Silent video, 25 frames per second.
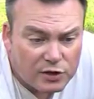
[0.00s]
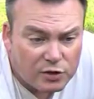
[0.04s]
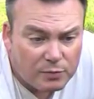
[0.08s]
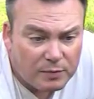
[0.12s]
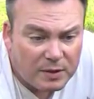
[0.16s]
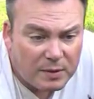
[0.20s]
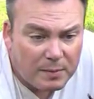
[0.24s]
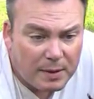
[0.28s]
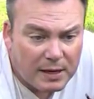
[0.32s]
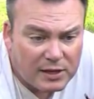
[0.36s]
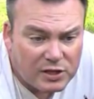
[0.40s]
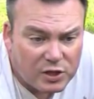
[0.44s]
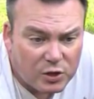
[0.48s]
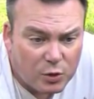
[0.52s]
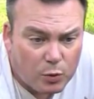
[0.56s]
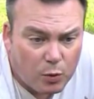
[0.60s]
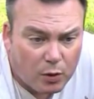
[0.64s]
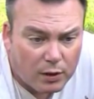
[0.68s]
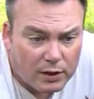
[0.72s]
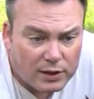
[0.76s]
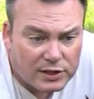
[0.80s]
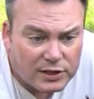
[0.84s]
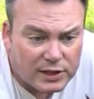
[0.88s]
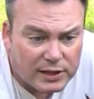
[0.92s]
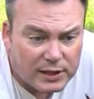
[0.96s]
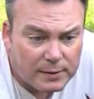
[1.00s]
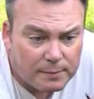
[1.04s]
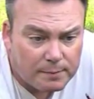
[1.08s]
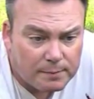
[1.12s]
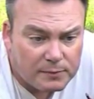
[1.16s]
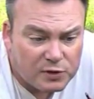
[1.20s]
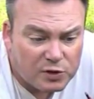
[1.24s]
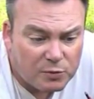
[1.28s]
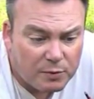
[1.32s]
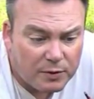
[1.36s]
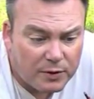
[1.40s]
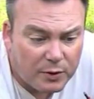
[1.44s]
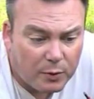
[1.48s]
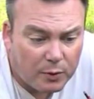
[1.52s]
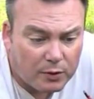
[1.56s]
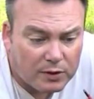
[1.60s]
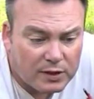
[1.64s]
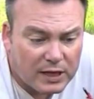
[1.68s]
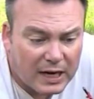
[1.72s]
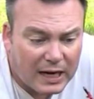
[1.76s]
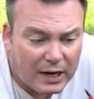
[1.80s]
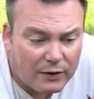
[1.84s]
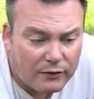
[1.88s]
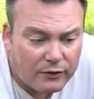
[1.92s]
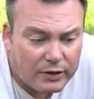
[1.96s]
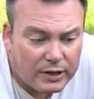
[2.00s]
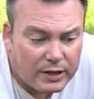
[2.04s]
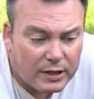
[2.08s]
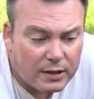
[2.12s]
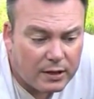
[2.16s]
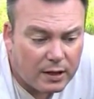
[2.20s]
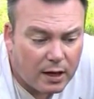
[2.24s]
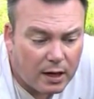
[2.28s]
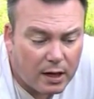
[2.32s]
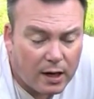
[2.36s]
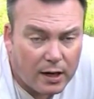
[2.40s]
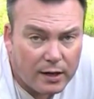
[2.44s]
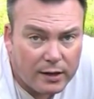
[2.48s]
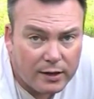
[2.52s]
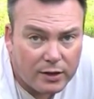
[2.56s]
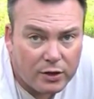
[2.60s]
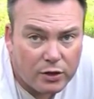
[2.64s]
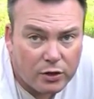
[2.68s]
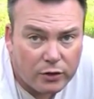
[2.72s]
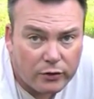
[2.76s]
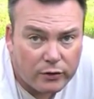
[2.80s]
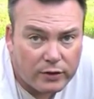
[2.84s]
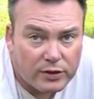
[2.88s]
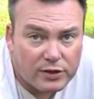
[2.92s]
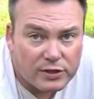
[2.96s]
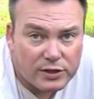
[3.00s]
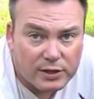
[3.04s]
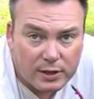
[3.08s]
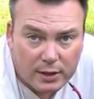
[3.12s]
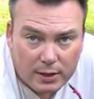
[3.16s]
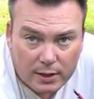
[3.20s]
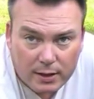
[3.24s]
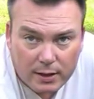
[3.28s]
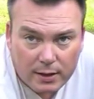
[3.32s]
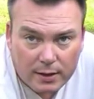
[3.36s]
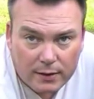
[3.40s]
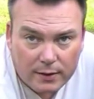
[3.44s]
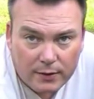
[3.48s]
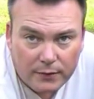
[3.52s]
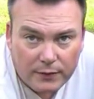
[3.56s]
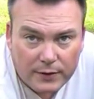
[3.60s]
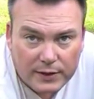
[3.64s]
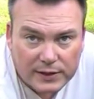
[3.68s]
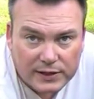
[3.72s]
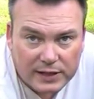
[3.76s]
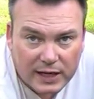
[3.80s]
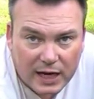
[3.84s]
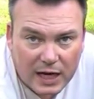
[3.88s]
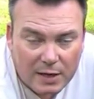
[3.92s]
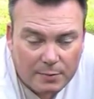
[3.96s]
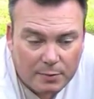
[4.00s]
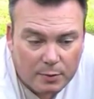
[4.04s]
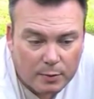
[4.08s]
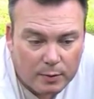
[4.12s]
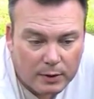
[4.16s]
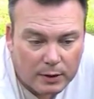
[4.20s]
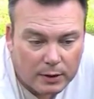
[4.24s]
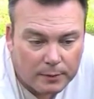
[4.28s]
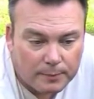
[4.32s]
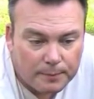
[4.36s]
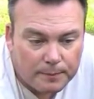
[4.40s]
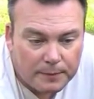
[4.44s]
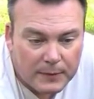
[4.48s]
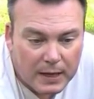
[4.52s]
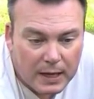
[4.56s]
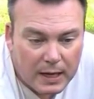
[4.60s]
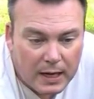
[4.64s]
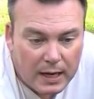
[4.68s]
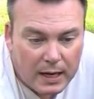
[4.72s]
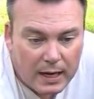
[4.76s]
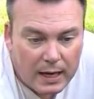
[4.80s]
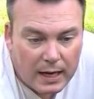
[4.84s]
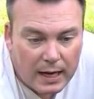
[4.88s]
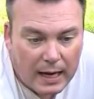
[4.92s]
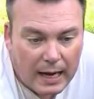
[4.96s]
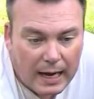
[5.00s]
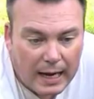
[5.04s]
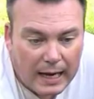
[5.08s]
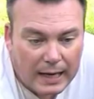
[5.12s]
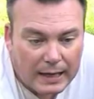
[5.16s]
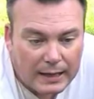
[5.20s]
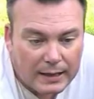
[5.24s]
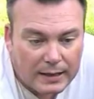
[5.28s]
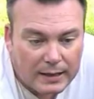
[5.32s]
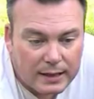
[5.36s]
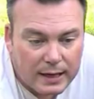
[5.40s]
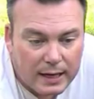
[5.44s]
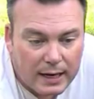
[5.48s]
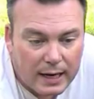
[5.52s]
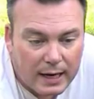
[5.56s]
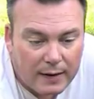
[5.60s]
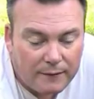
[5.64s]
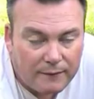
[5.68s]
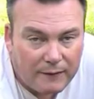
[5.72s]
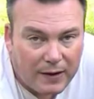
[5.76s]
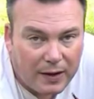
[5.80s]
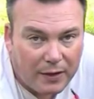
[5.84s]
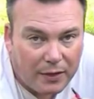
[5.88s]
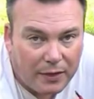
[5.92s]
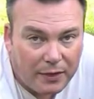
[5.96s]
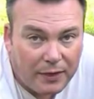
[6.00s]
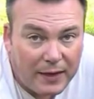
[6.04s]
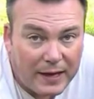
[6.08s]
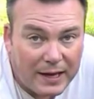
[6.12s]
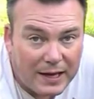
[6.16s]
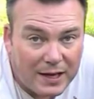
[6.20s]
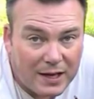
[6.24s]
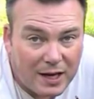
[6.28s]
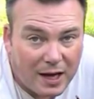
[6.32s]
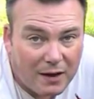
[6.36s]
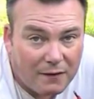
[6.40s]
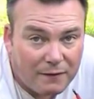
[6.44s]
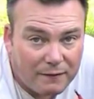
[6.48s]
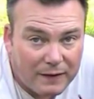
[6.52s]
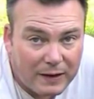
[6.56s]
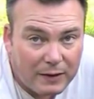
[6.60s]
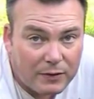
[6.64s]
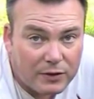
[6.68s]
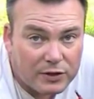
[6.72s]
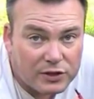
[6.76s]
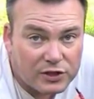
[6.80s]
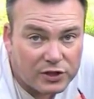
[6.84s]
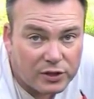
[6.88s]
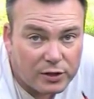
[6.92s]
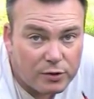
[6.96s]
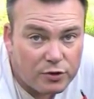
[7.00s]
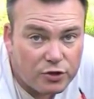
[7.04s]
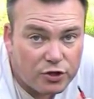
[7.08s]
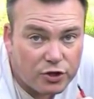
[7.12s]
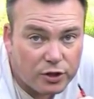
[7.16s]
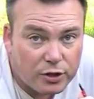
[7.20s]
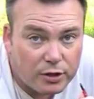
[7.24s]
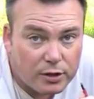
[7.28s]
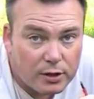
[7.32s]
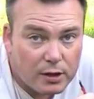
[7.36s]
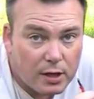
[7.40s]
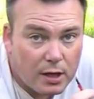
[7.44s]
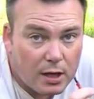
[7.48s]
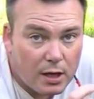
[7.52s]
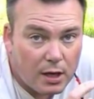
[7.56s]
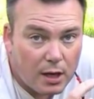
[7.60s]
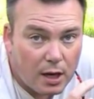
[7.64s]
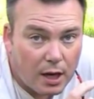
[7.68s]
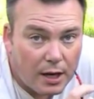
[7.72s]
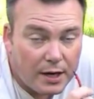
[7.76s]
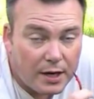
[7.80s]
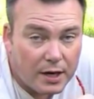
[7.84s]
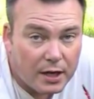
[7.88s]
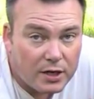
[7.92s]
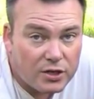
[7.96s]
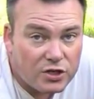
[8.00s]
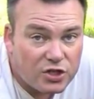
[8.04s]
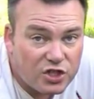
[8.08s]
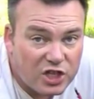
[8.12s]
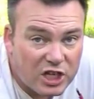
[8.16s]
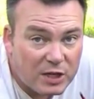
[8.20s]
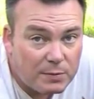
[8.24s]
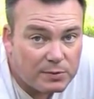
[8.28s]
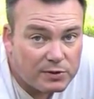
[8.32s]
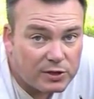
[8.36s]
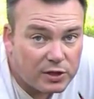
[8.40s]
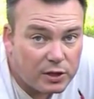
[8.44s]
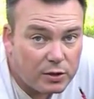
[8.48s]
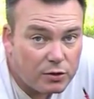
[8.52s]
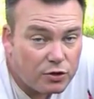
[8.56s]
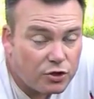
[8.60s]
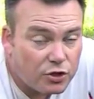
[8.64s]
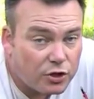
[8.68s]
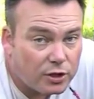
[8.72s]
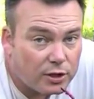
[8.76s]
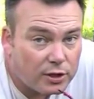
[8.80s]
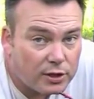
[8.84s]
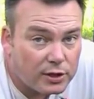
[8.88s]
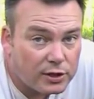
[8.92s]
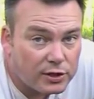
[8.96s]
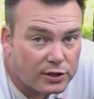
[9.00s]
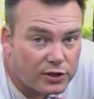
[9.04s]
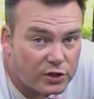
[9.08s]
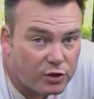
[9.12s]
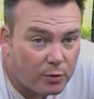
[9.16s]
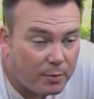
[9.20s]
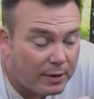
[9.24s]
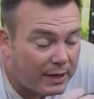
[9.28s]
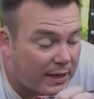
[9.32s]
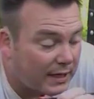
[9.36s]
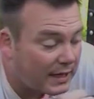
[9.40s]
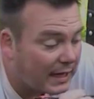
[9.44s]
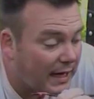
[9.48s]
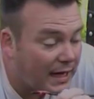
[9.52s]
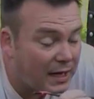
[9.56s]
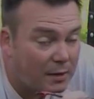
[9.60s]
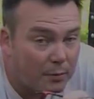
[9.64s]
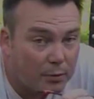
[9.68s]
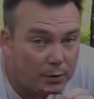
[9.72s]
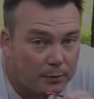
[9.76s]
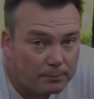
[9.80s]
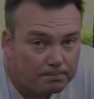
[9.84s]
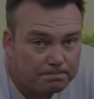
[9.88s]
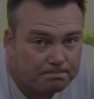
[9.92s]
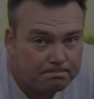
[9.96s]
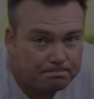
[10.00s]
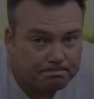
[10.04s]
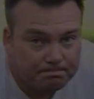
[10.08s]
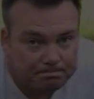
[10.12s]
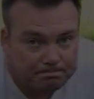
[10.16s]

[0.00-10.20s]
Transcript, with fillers: something better quality something that will carry a higher current than this cable will and uh, I think I found the solution a nice cheap solution to a better cable